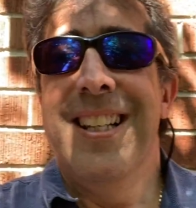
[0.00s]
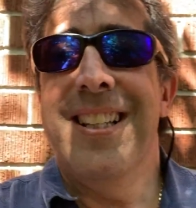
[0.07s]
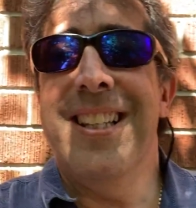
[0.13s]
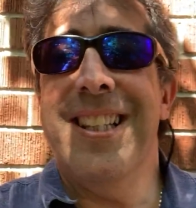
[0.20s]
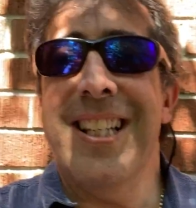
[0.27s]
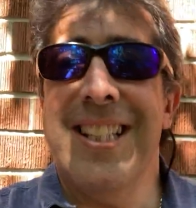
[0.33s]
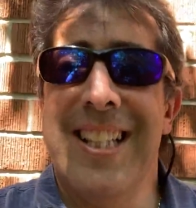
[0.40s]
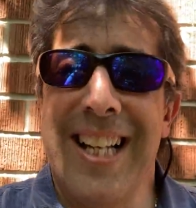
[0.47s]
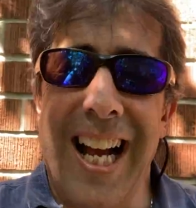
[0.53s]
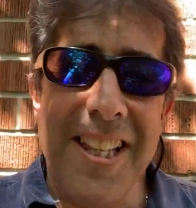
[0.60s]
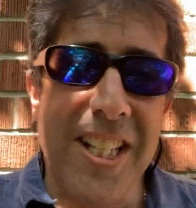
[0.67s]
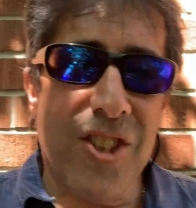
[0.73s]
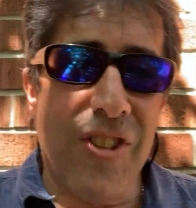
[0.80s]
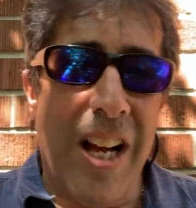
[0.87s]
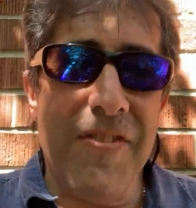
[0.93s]
The guy
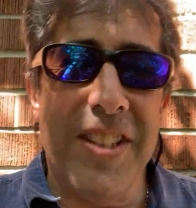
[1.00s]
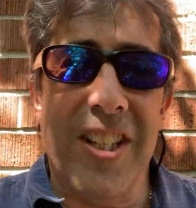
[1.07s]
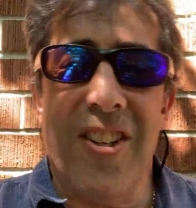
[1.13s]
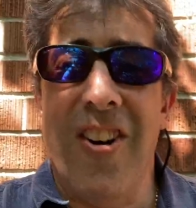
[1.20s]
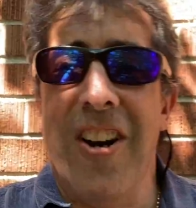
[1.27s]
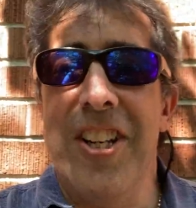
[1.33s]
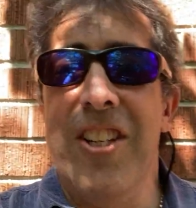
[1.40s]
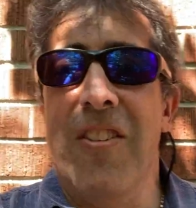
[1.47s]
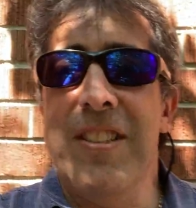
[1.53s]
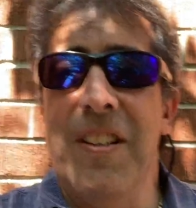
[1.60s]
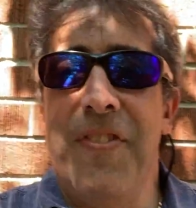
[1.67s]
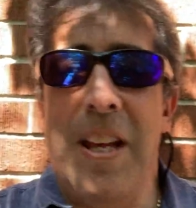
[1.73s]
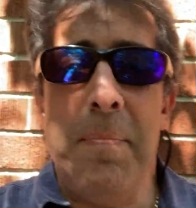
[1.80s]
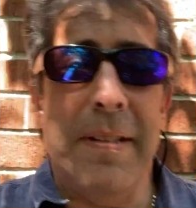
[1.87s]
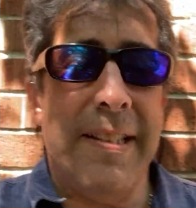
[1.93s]
that's driving the car, he's a
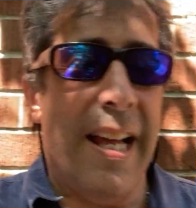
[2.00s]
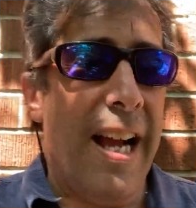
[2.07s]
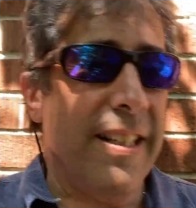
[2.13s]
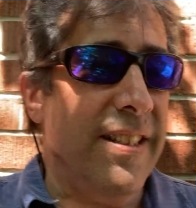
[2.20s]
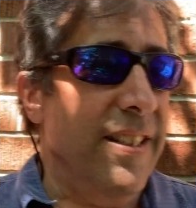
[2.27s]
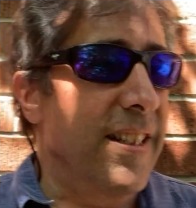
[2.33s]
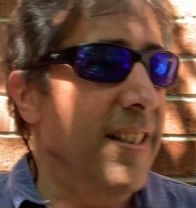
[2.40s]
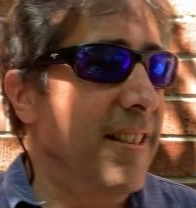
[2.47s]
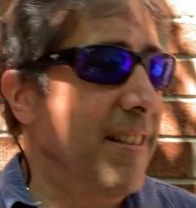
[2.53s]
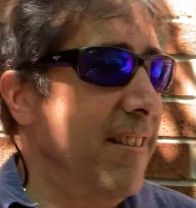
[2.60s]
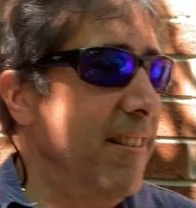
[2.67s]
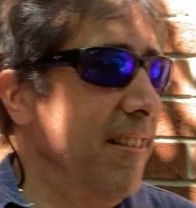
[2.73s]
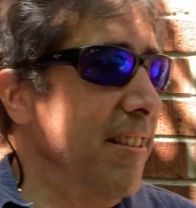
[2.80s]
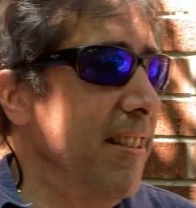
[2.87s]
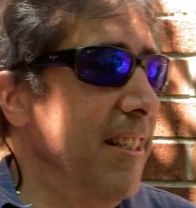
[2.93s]
famous actor.
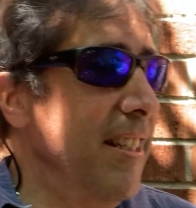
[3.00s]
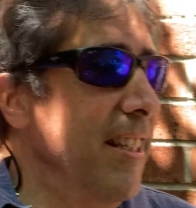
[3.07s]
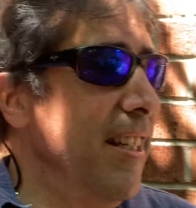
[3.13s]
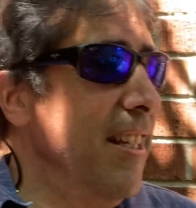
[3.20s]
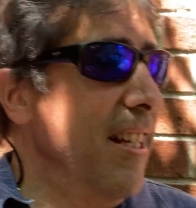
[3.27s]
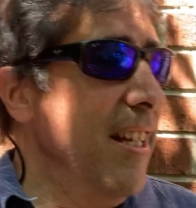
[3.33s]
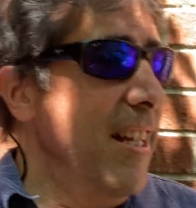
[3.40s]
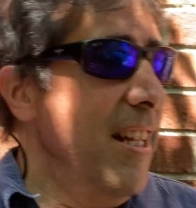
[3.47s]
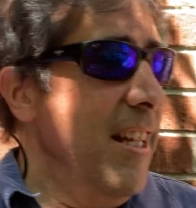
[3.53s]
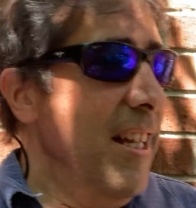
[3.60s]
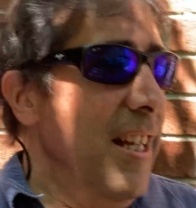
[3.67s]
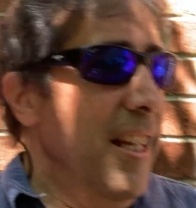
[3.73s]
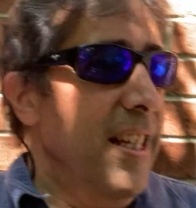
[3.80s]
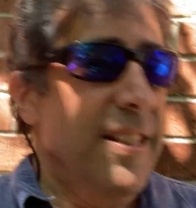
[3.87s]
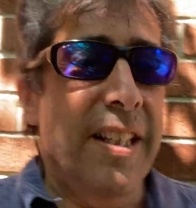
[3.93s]

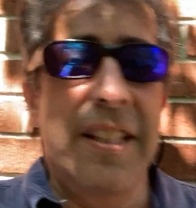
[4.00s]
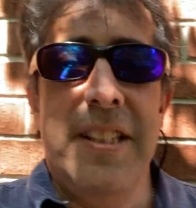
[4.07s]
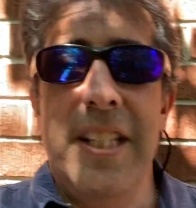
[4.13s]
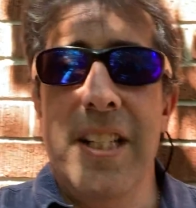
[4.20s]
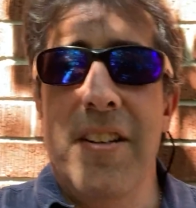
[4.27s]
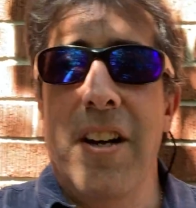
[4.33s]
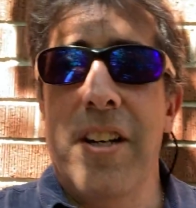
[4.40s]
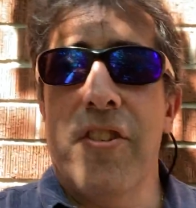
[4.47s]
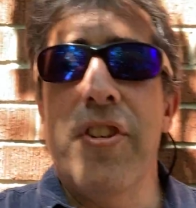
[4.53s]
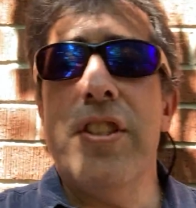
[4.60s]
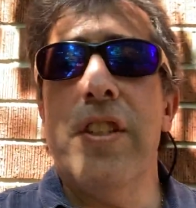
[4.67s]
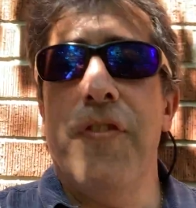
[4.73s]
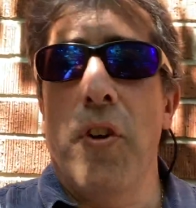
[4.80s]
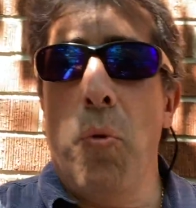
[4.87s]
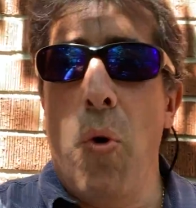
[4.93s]
He's in Deer Hunter.
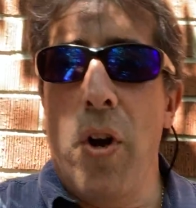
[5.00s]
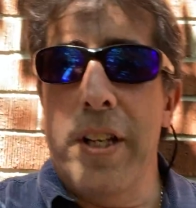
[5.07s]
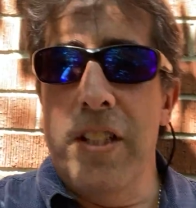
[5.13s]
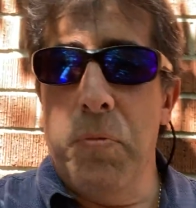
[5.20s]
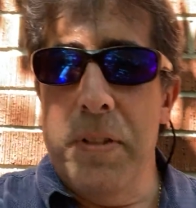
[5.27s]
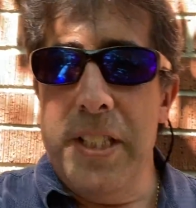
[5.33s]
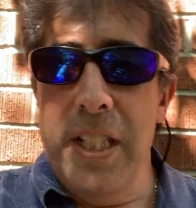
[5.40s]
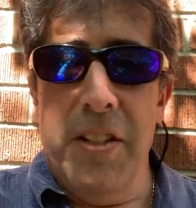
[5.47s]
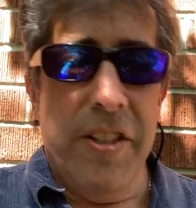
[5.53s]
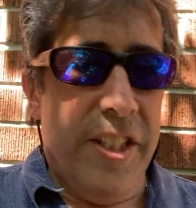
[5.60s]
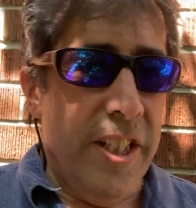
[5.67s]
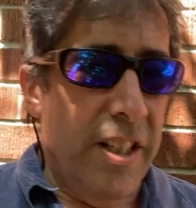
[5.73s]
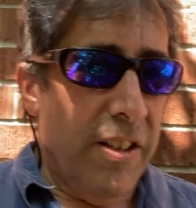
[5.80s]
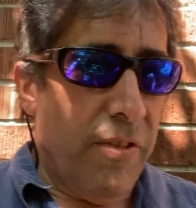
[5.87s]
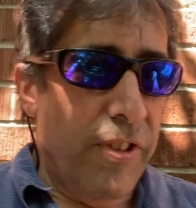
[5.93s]
Christopher Walken is with
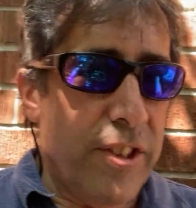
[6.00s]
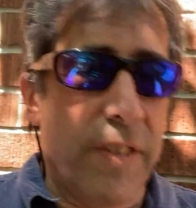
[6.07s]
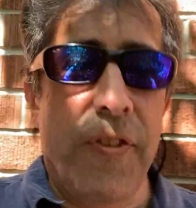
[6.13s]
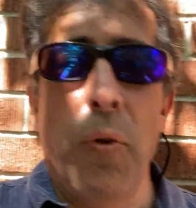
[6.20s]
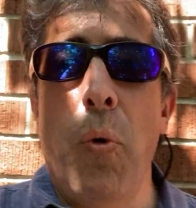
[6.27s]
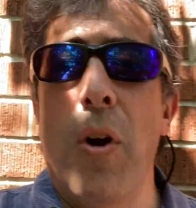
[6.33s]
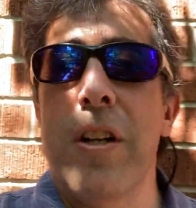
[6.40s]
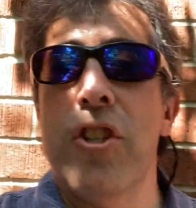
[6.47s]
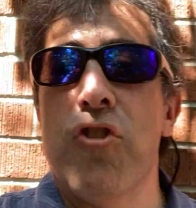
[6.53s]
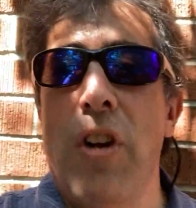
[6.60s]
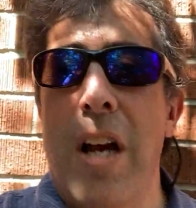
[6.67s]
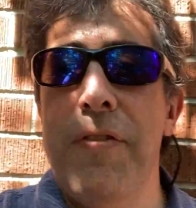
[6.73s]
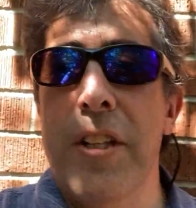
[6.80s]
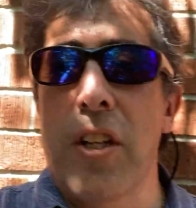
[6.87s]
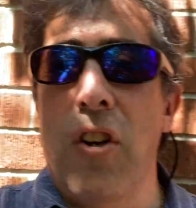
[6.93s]
Christopher Walken's
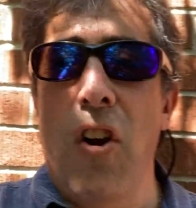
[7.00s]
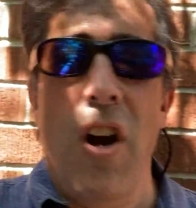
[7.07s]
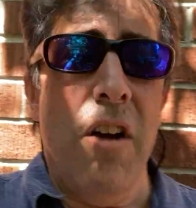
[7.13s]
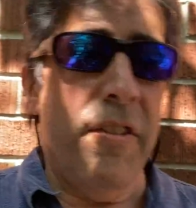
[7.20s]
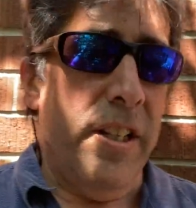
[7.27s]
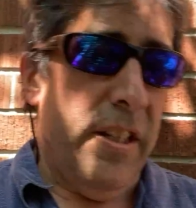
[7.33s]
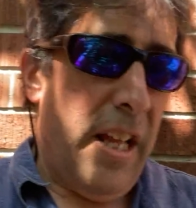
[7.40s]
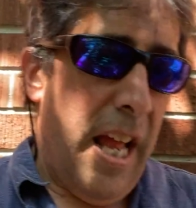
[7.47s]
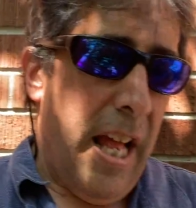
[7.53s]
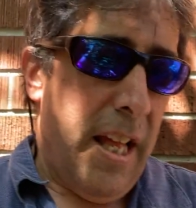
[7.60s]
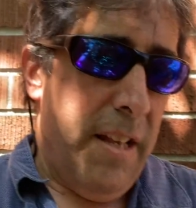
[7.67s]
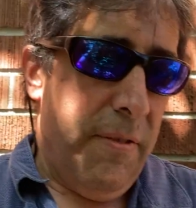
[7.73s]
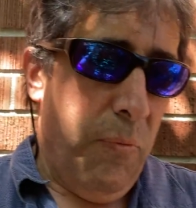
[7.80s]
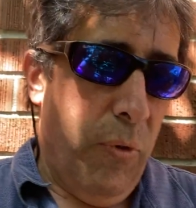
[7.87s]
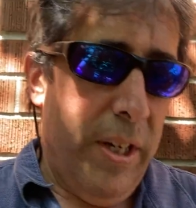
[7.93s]
driving the car,
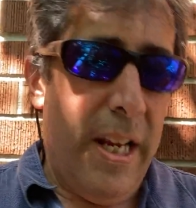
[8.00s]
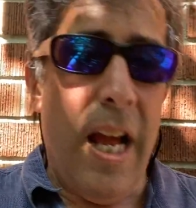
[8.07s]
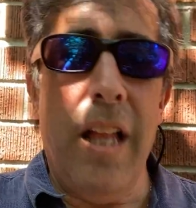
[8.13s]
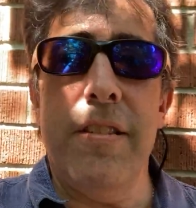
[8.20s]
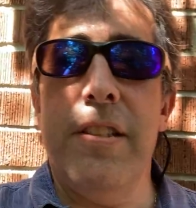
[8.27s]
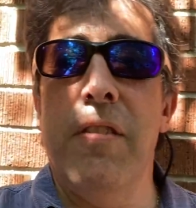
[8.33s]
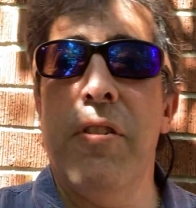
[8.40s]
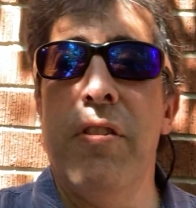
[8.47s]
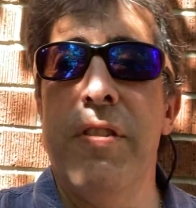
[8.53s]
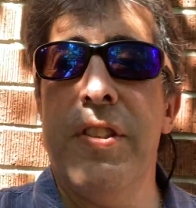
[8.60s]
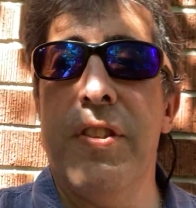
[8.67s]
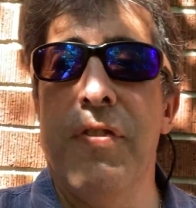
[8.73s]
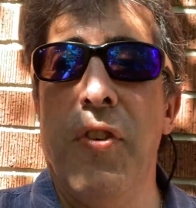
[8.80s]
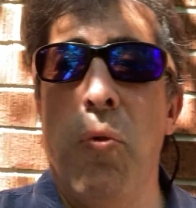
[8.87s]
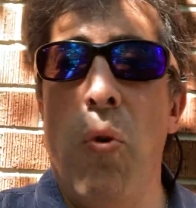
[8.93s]
and Woody Allen's there, and
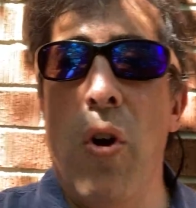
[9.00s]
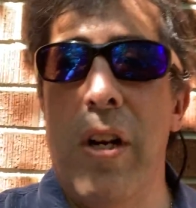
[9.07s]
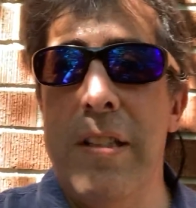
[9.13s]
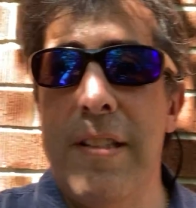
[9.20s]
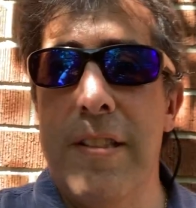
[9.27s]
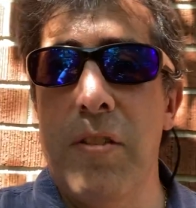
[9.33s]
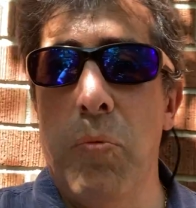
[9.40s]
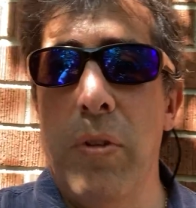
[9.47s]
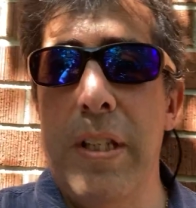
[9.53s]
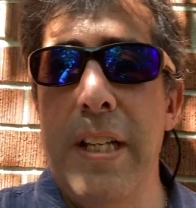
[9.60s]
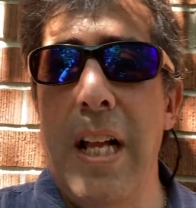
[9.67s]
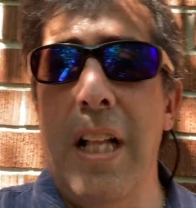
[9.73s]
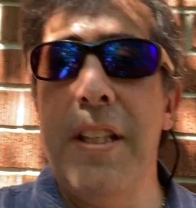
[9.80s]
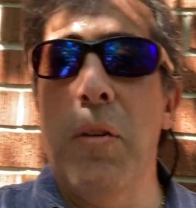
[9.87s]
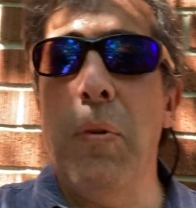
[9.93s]
Christopher Walken says to Woody
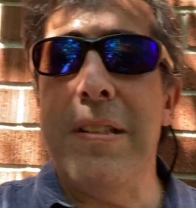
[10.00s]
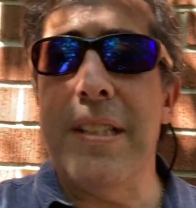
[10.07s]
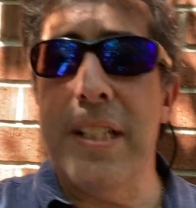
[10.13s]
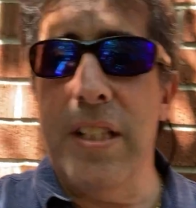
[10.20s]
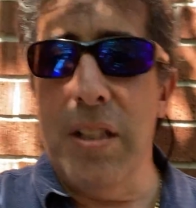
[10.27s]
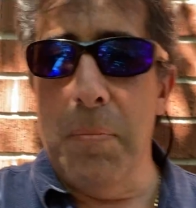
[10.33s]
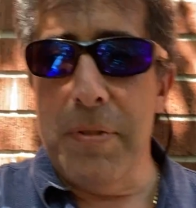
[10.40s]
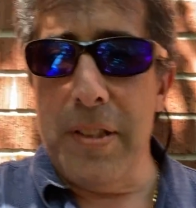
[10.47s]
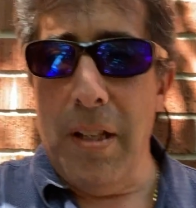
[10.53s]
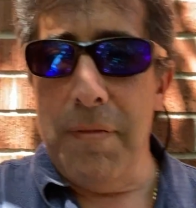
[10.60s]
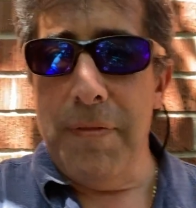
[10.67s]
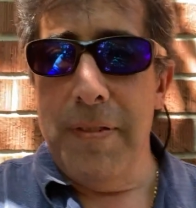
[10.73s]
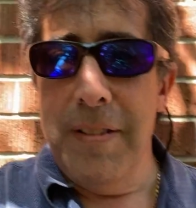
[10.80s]
Allen that he wants to kill himself.